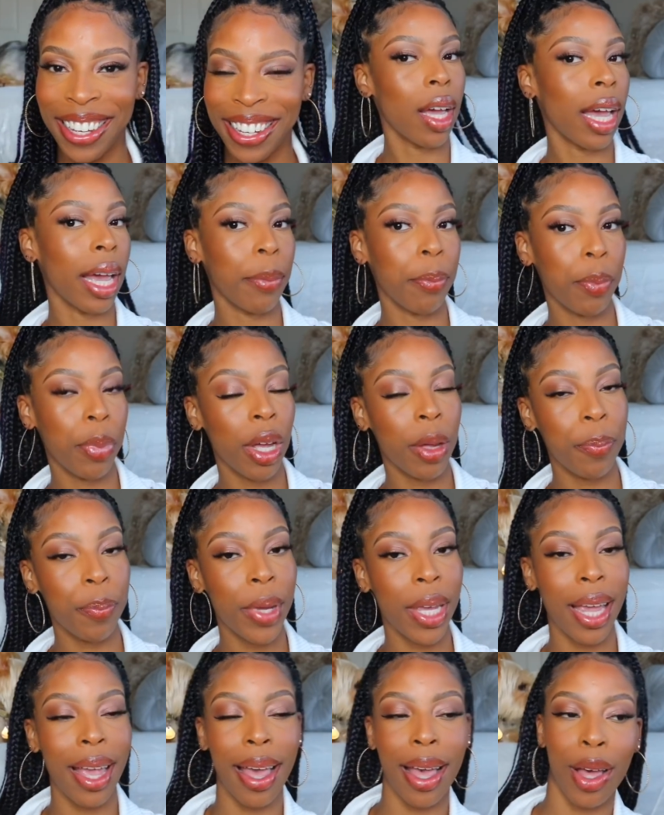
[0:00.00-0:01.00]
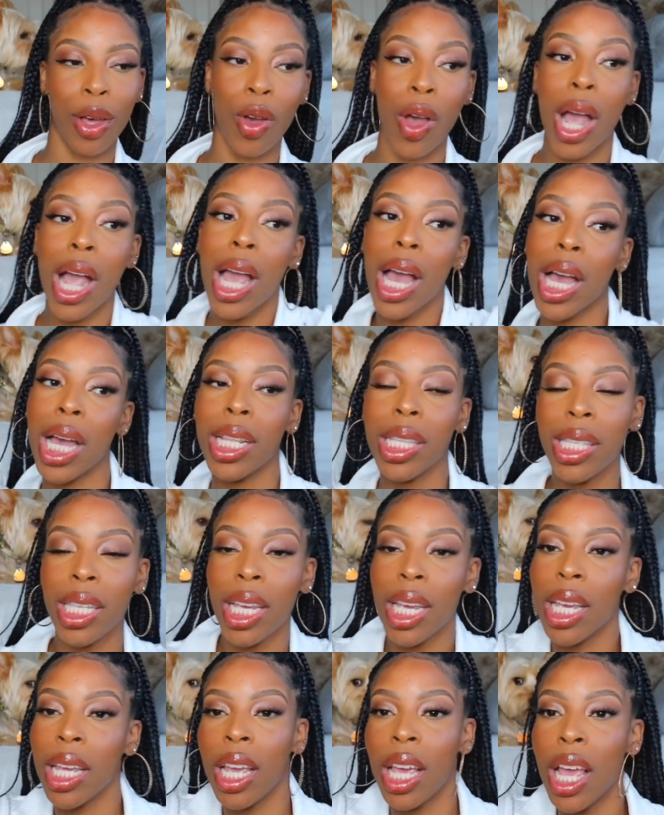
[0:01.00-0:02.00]
I'm pumping out
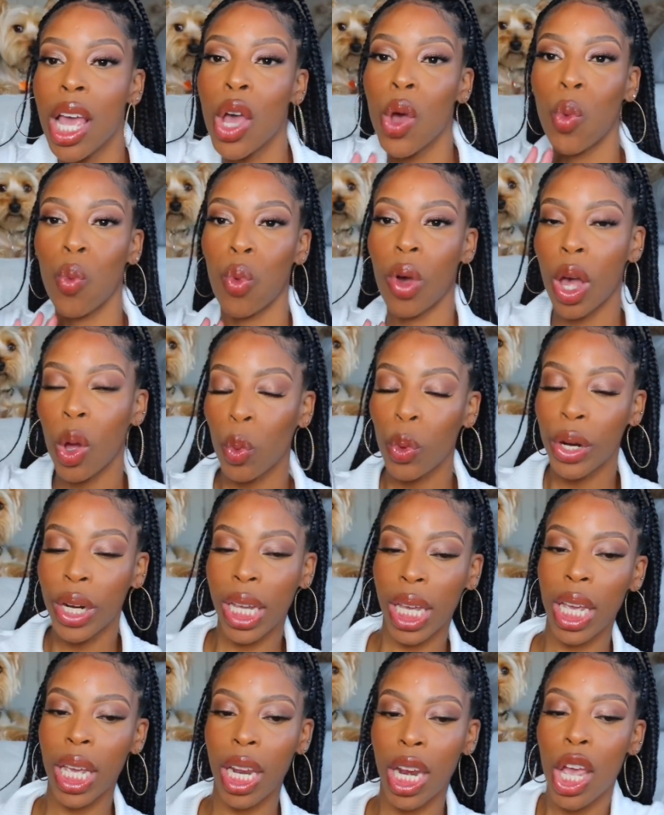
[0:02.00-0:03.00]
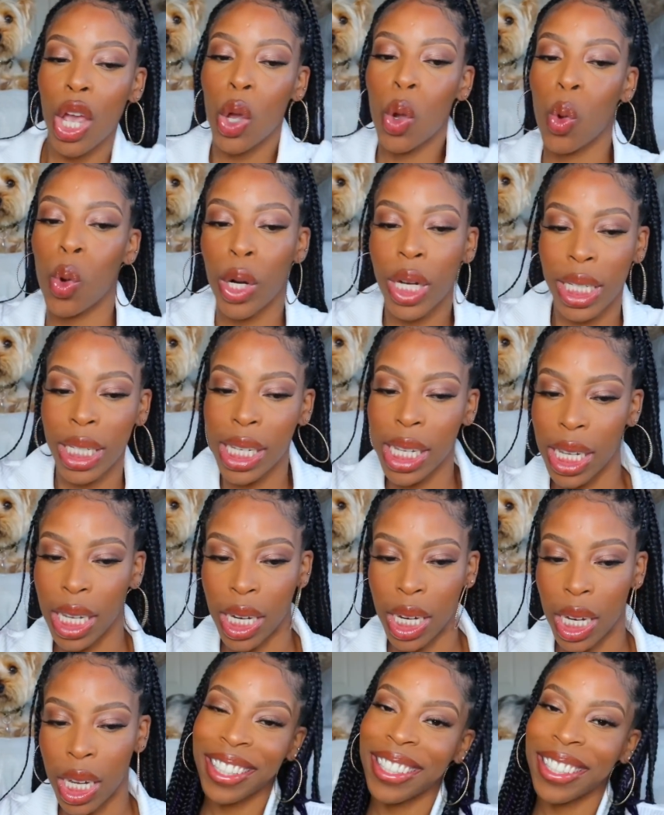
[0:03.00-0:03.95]
content while we're in quarantine.